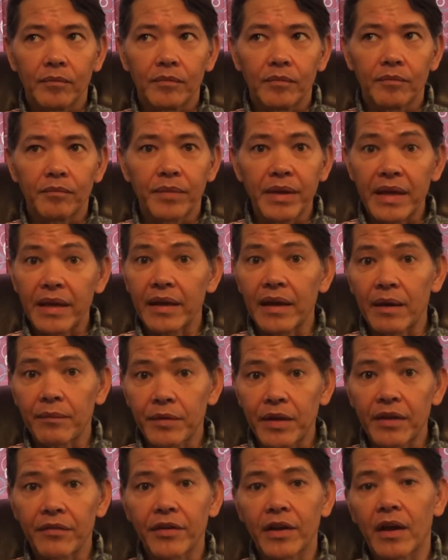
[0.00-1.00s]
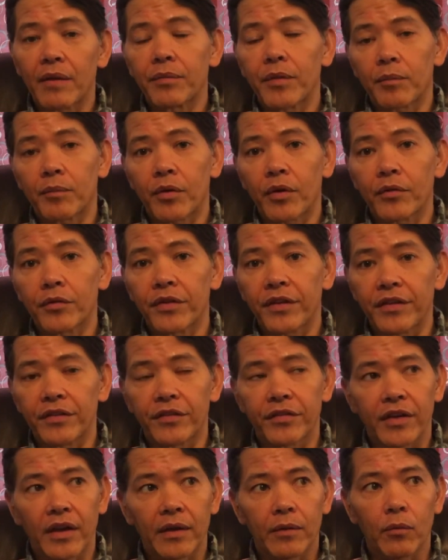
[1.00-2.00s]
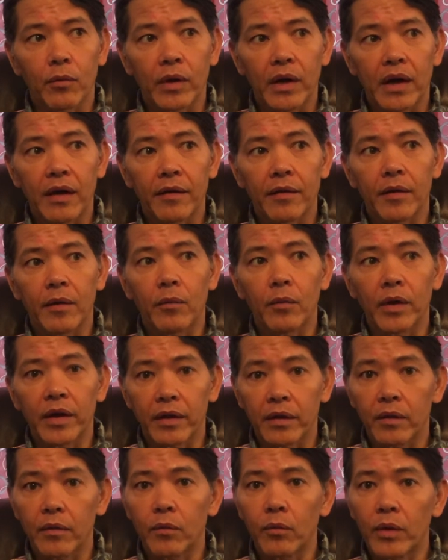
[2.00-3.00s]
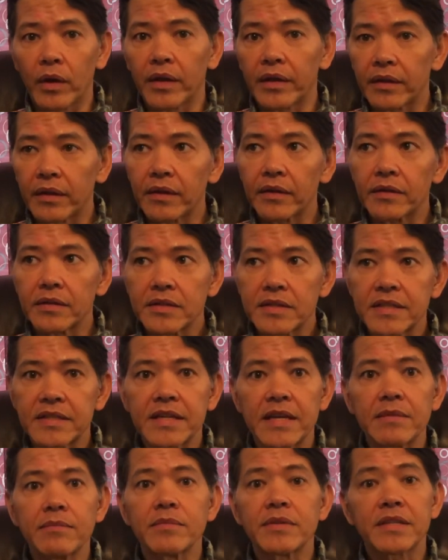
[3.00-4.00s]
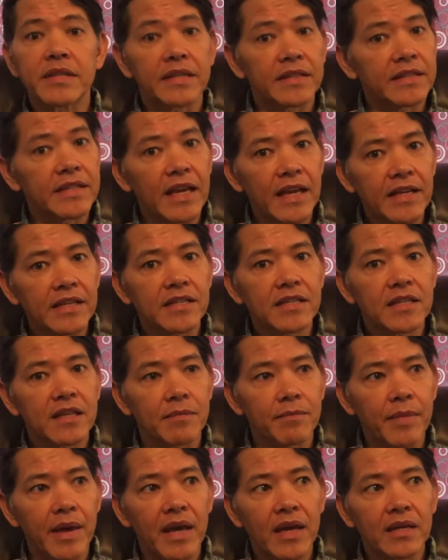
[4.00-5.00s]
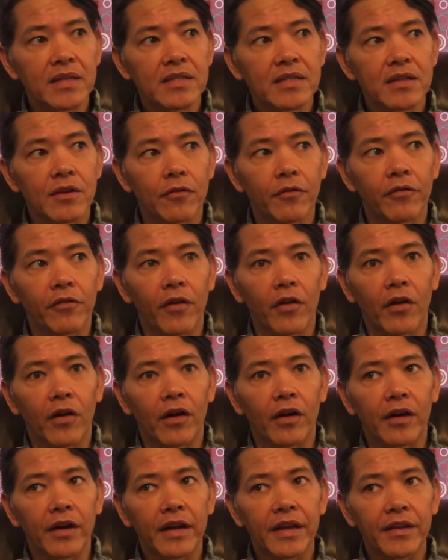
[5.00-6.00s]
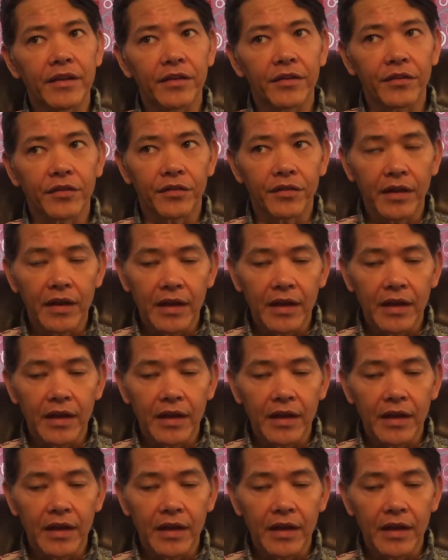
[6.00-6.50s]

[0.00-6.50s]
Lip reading: being I'm giving up the protein shake, what seems to taste the best so far is